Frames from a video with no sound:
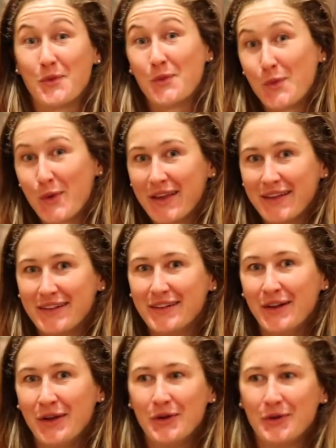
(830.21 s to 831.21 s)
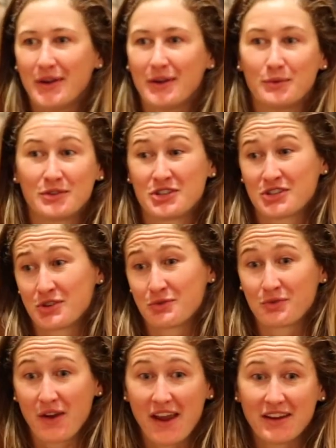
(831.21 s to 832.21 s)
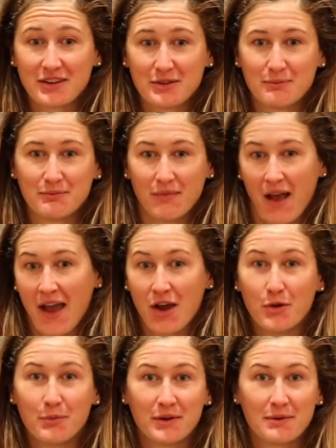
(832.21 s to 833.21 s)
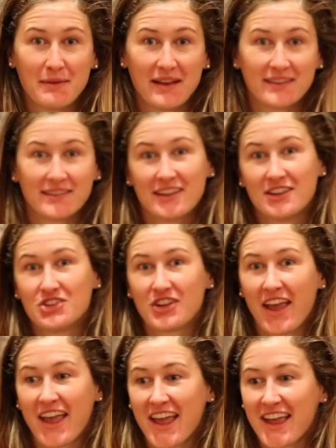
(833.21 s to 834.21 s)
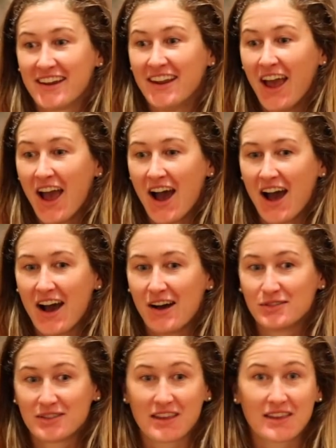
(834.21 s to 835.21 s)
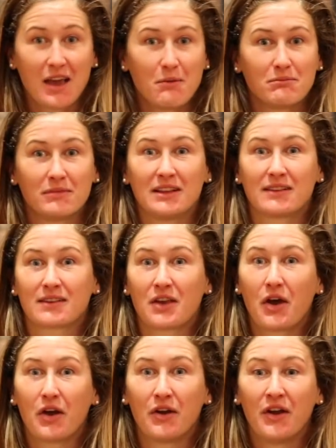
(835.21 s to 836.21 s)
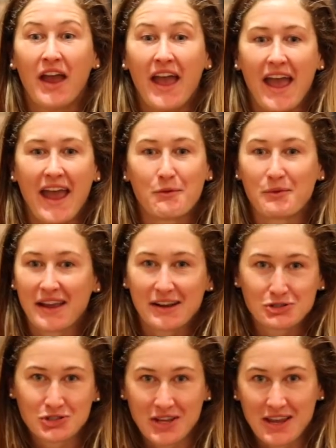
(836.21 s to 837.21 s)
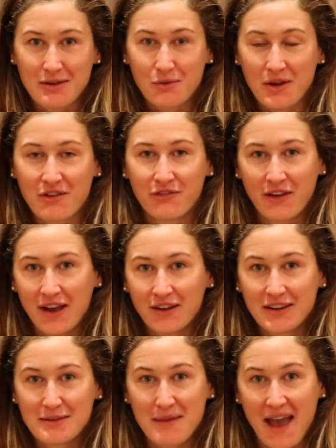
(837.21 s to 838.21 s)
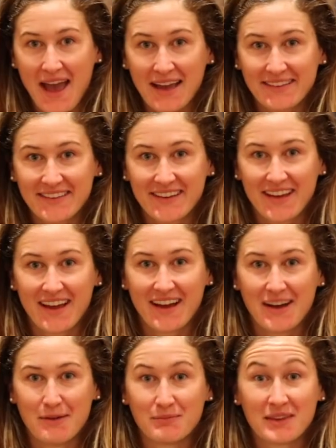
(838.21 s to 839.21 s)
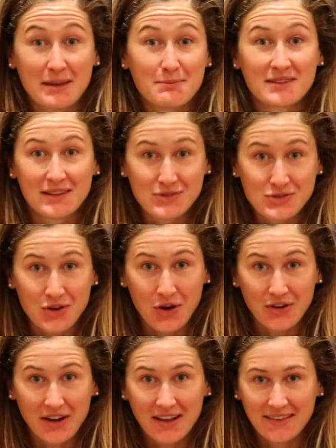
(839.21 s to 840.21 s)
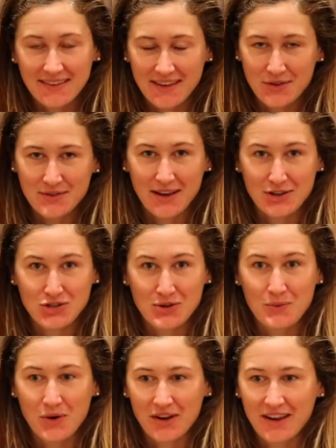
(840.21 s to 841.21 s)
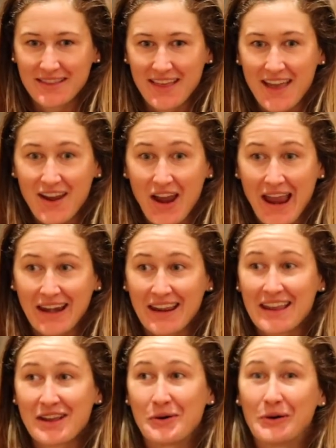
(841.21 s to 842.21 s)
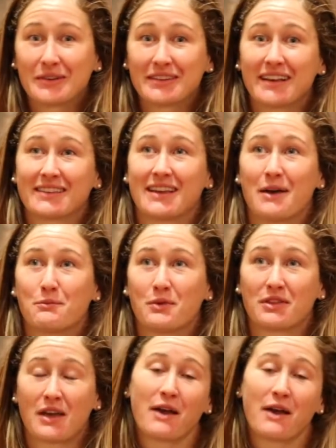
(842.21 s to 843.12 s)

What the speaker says: Will, who, it was just a random, I opened a message and I was like, yep, let's go. And we found him at Gibson's Donuts. He was actually working there, and he hooked us up with, I